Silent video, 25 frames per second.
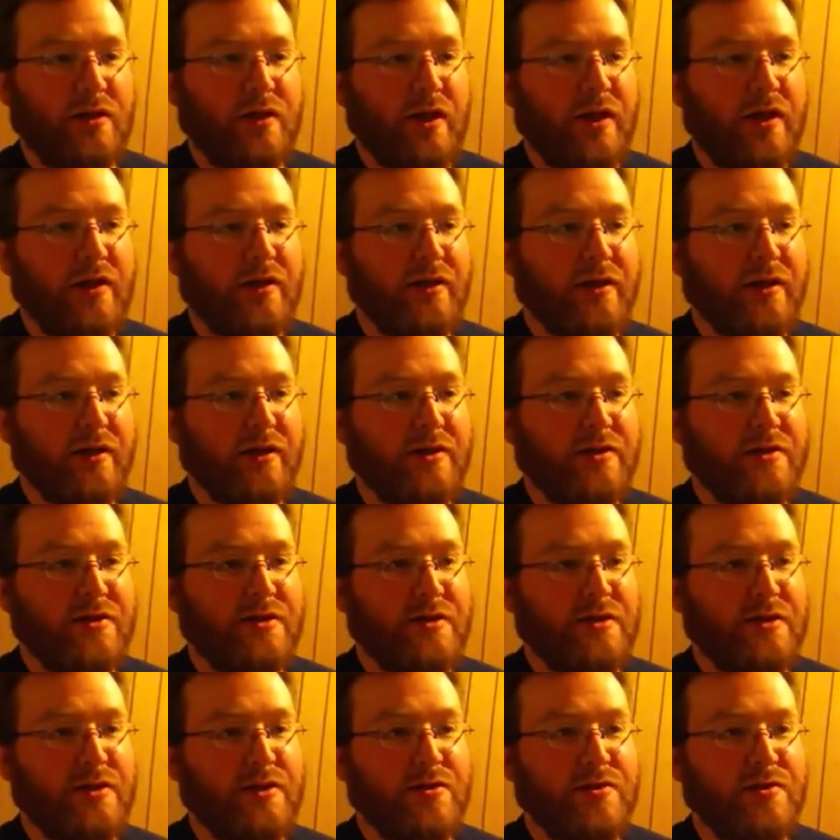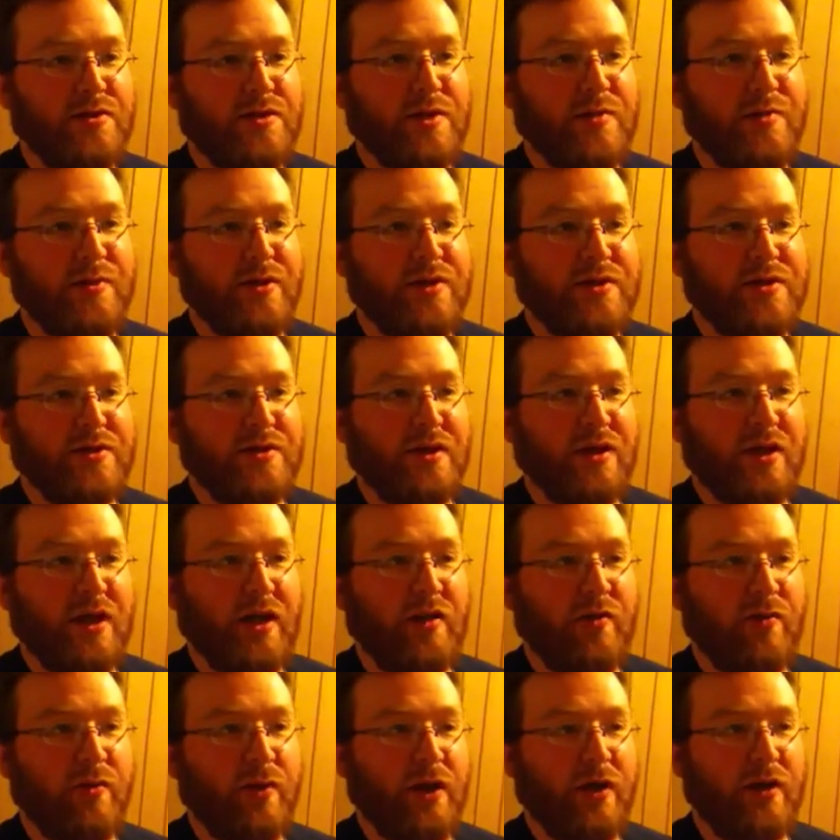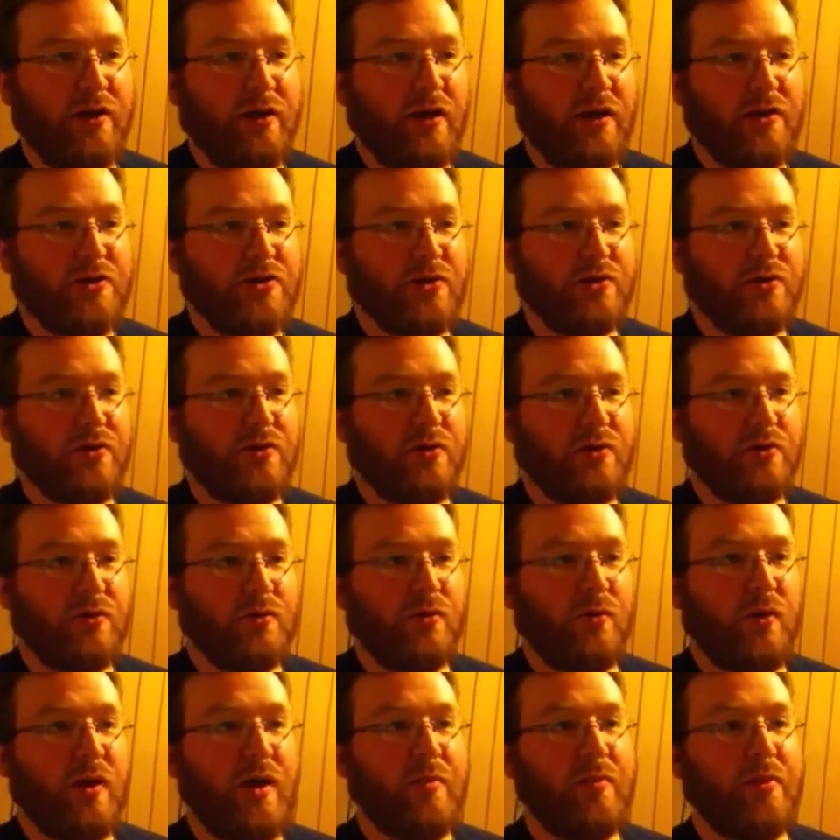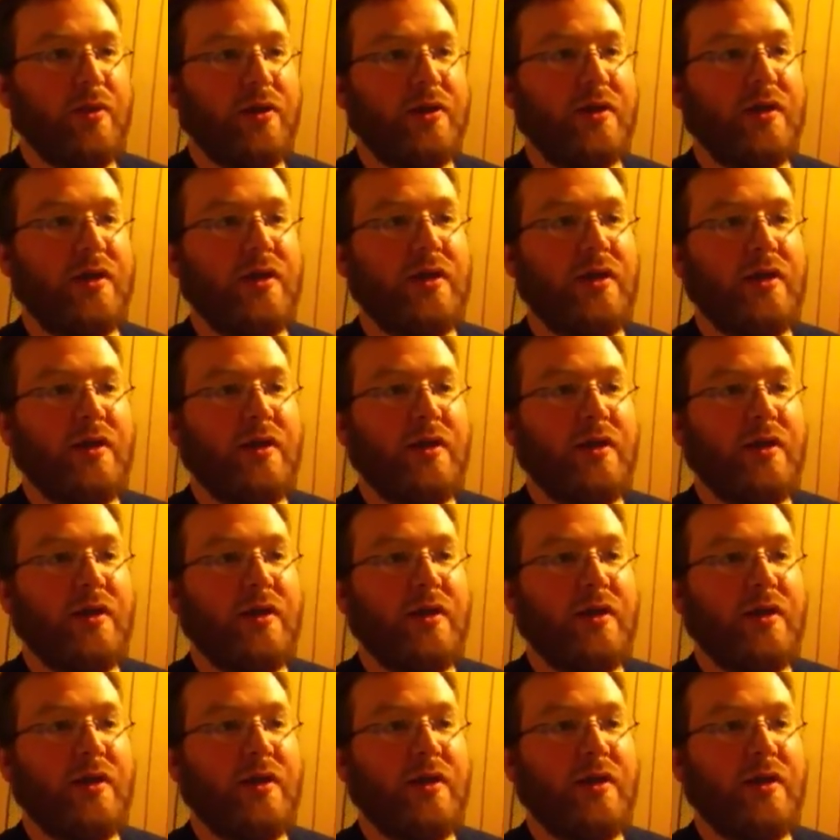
aliens and use them as a kind of biological weapon,